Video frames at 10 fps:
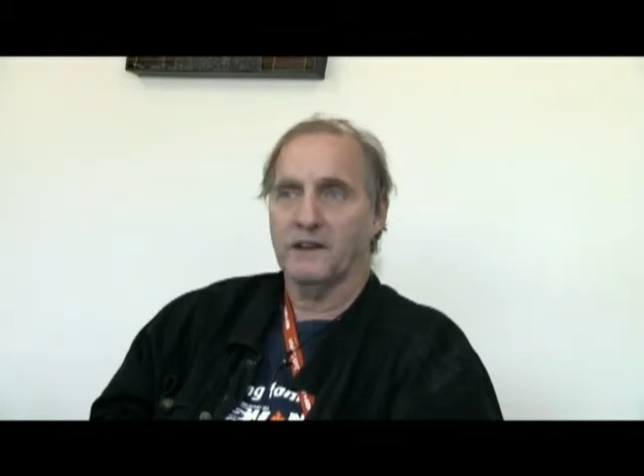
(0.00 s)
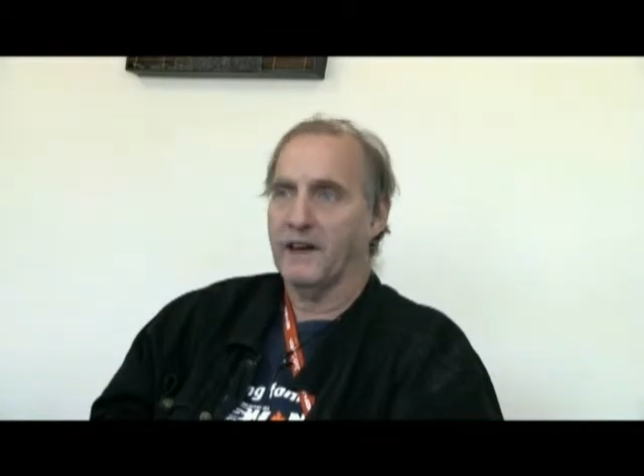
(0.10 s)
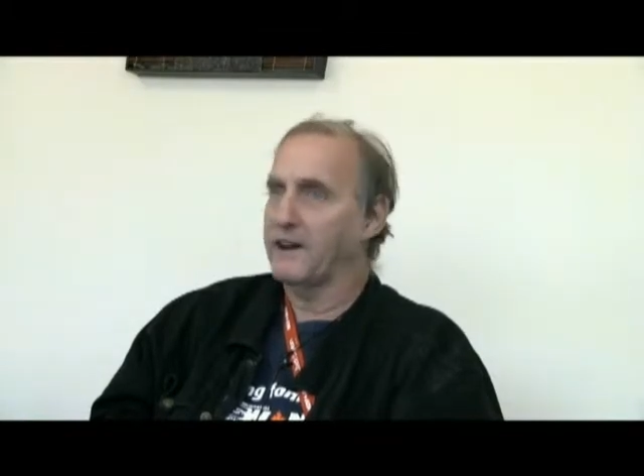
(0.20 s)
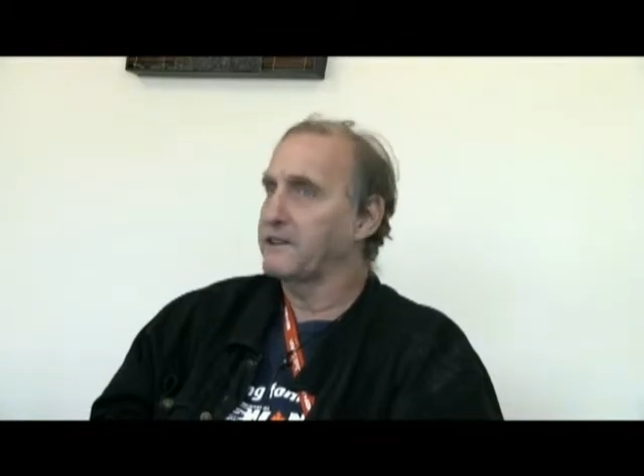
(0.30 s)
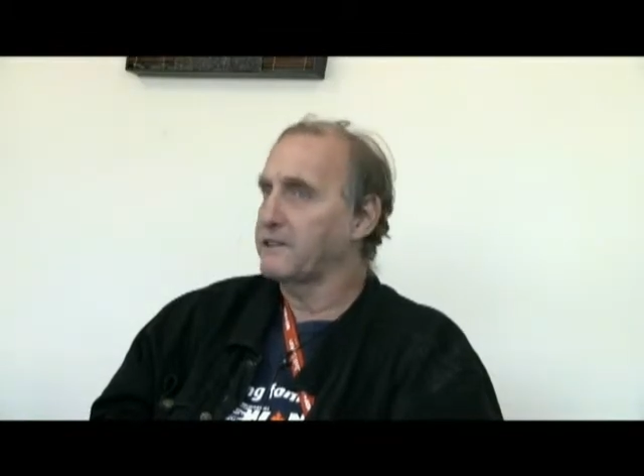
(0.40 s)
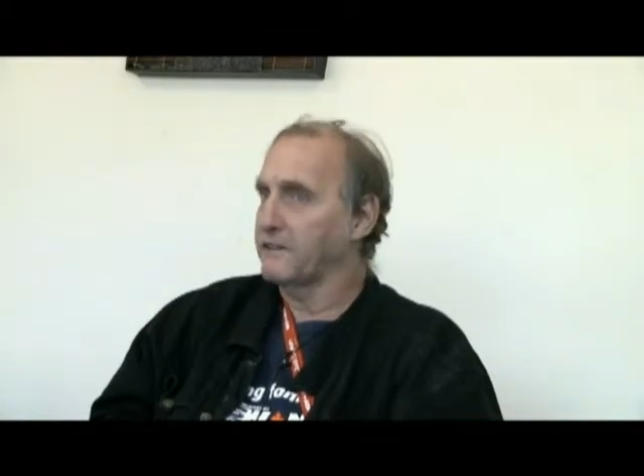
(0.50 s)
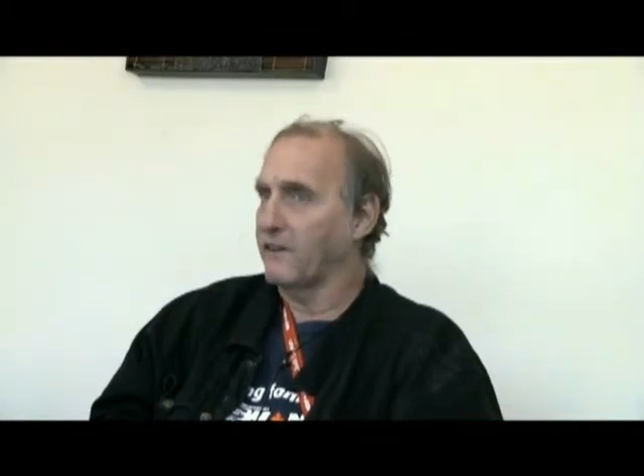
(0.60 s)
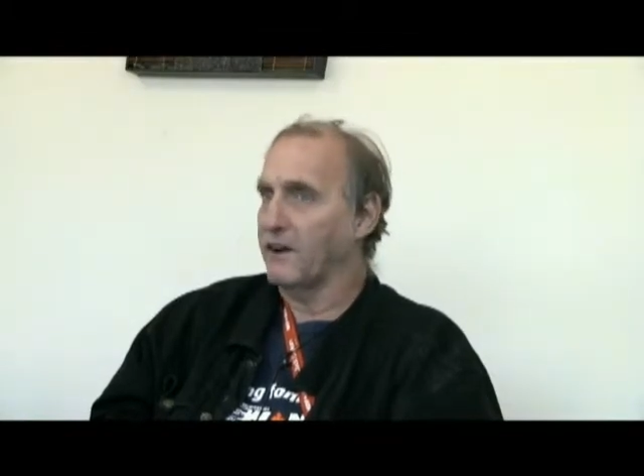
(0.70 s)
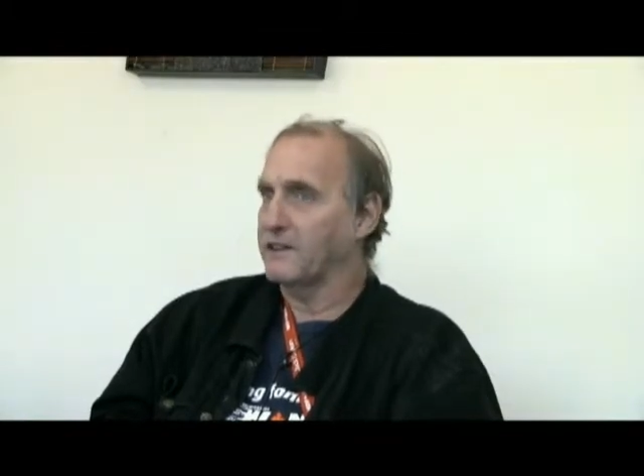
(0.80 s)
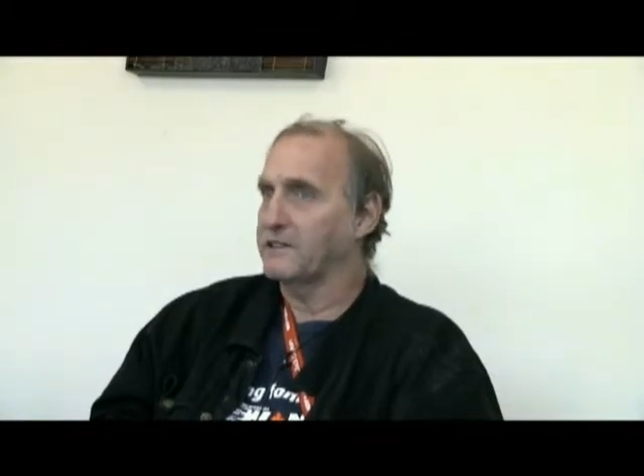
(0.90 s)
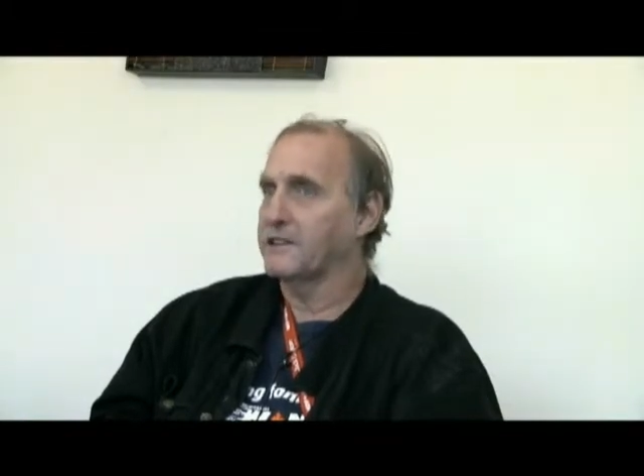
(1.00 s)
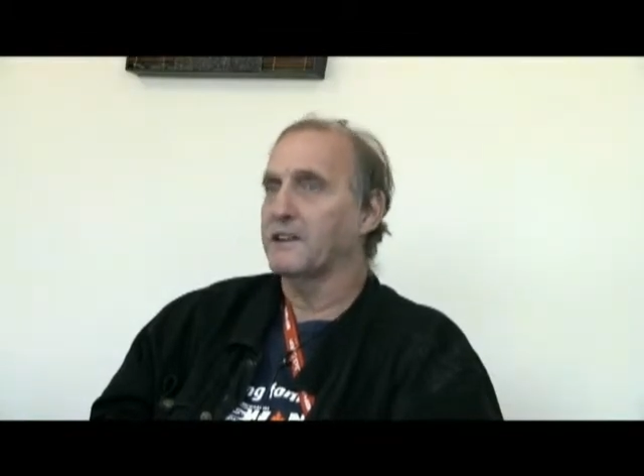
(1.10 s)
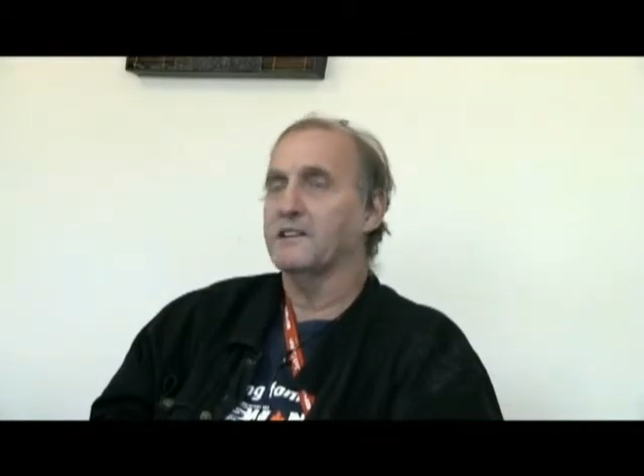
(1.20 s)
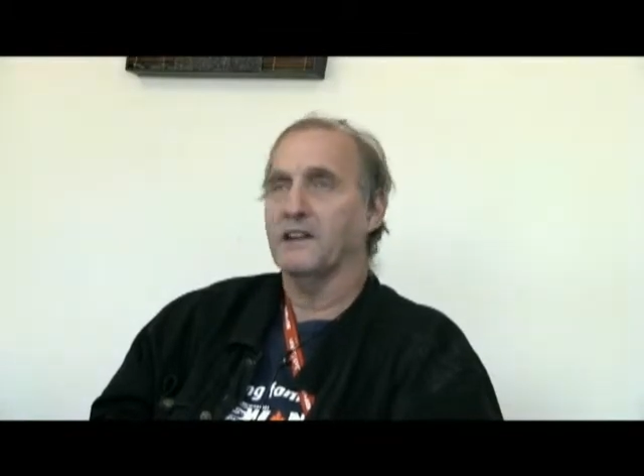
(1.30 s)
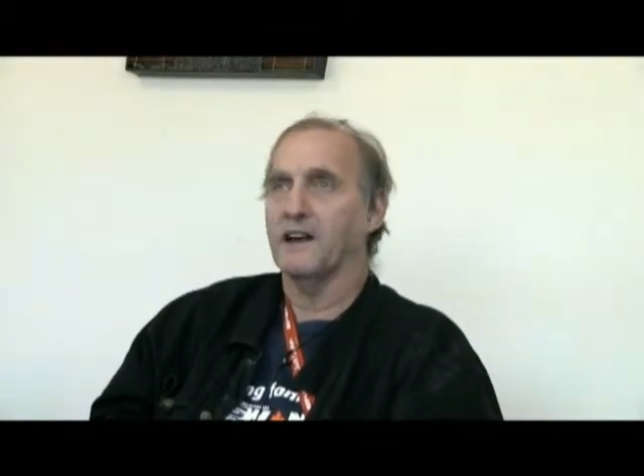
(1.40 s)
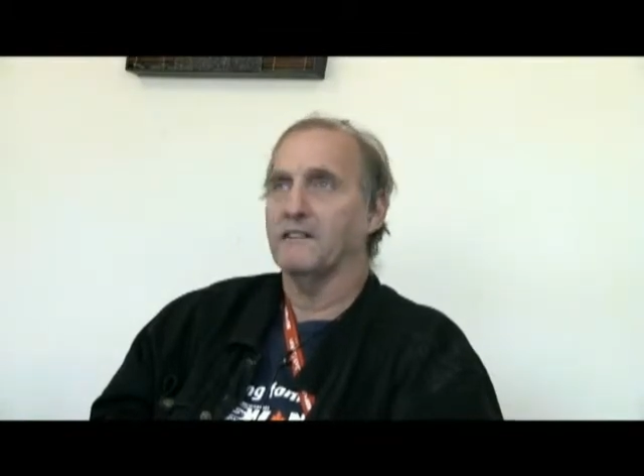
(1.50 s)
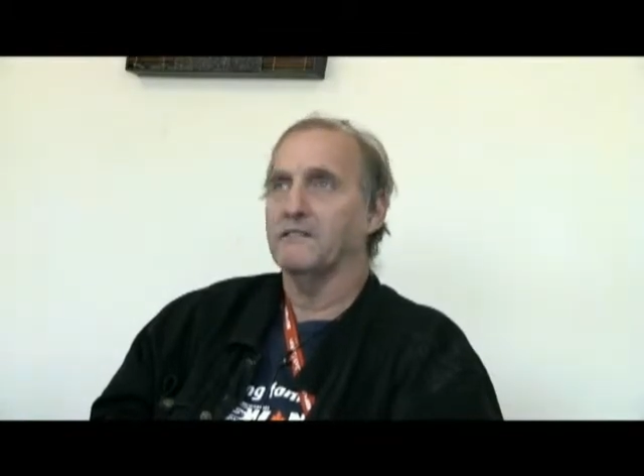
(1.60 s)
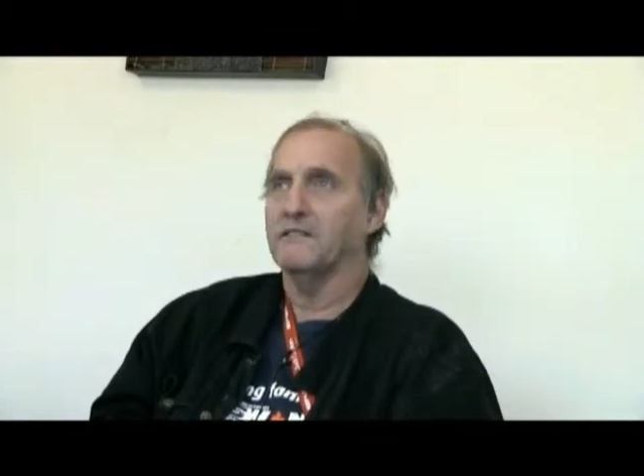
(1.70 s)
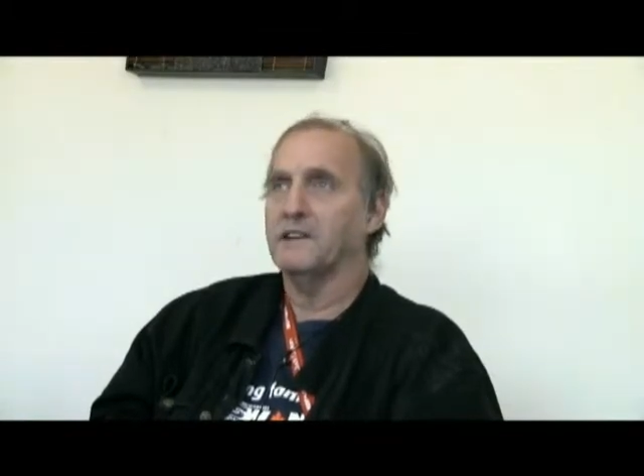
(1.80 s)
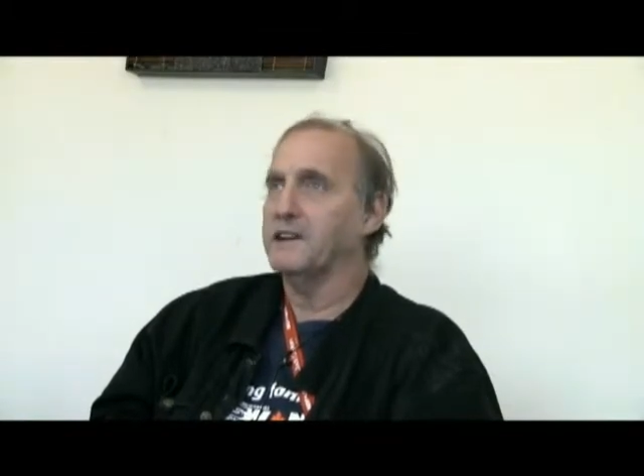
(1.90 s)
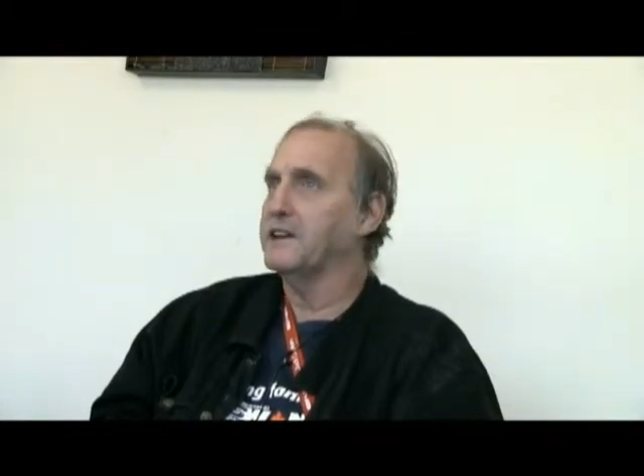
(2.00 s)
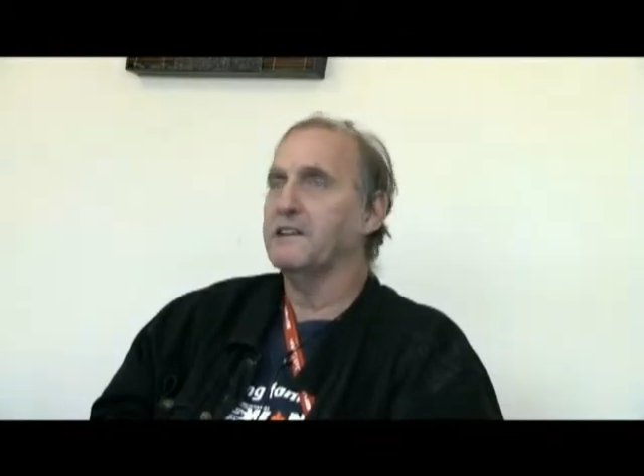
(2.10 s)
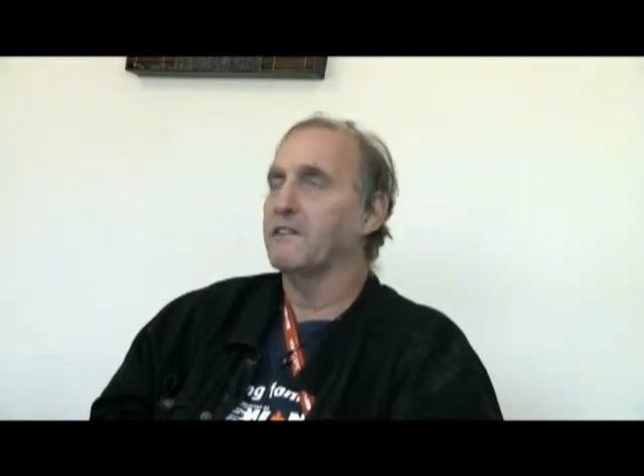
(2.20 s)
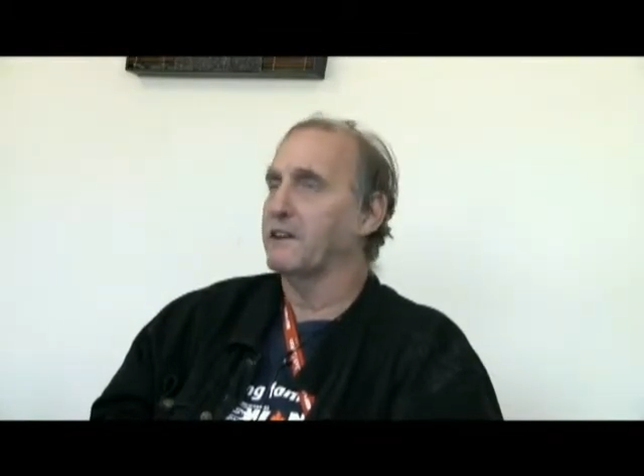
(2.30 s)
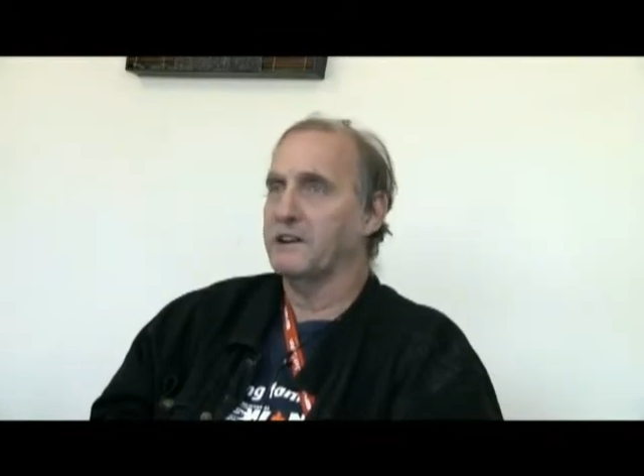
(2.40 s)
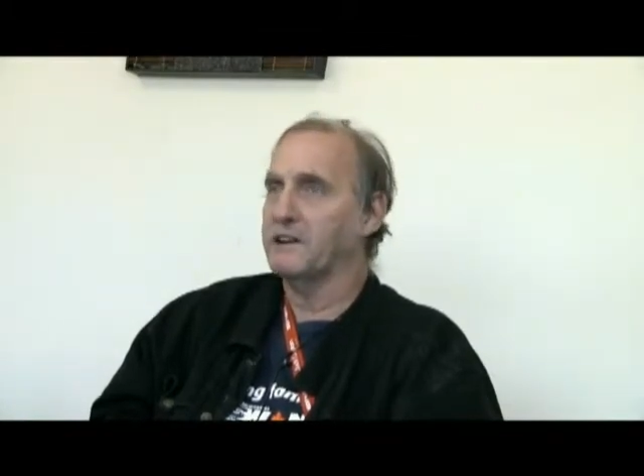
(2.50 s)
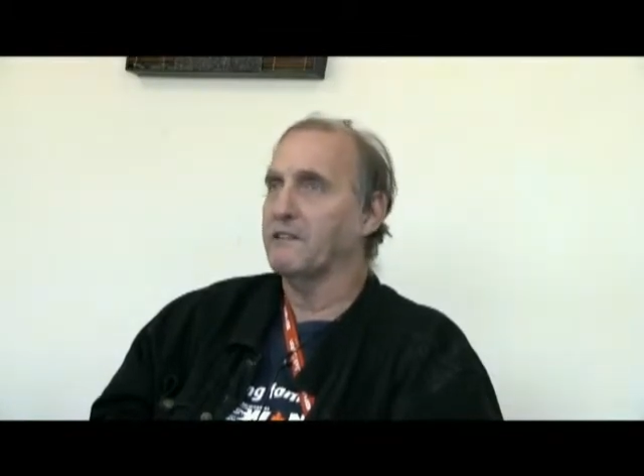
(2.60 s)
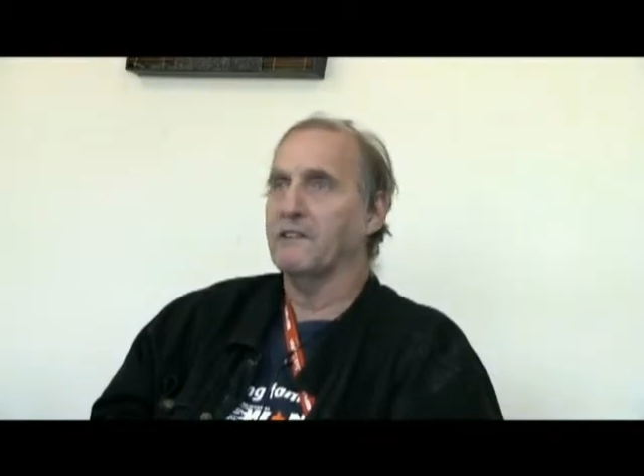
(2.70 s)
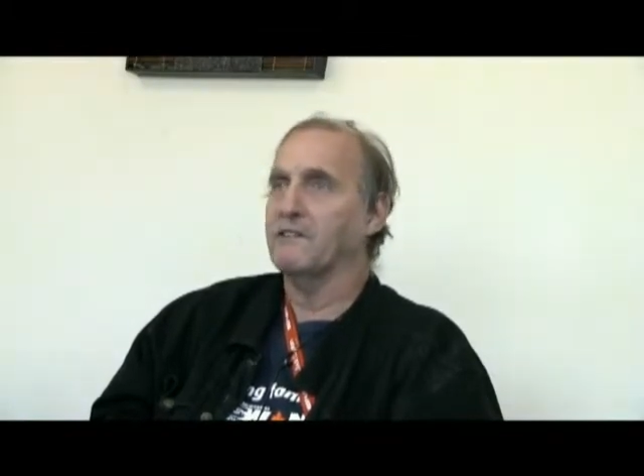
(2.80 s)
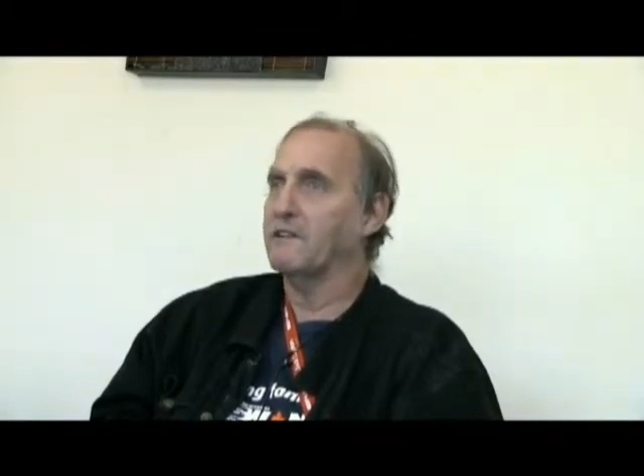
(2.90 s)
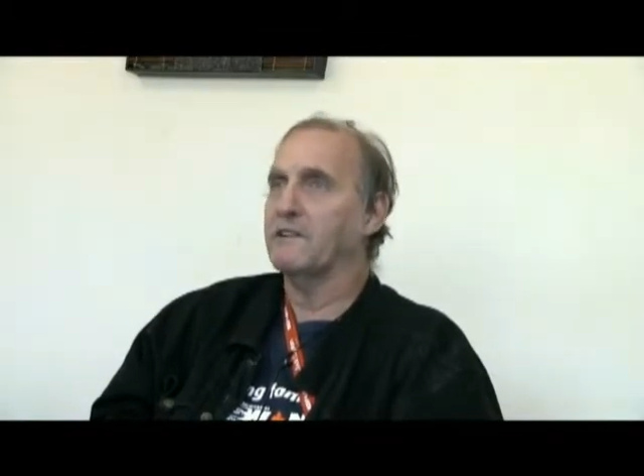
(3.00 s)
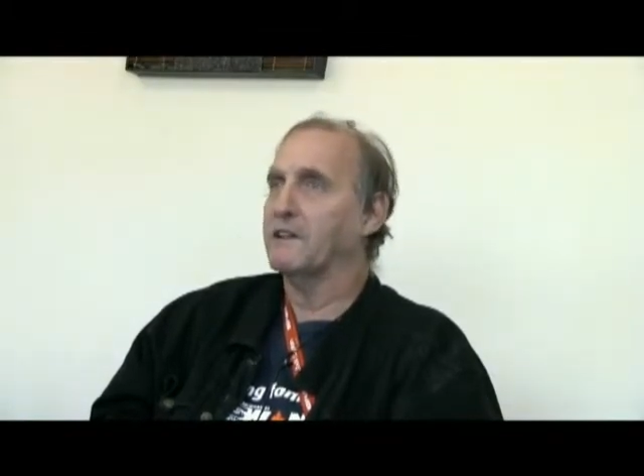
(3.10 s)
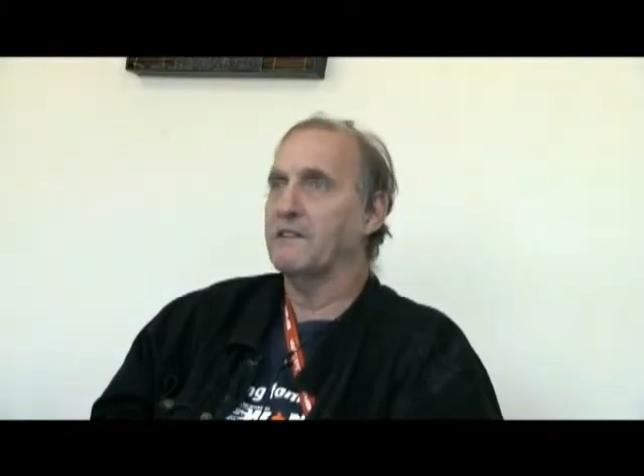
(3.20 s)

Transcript: attitude-wise that he didn't even want to hear about it.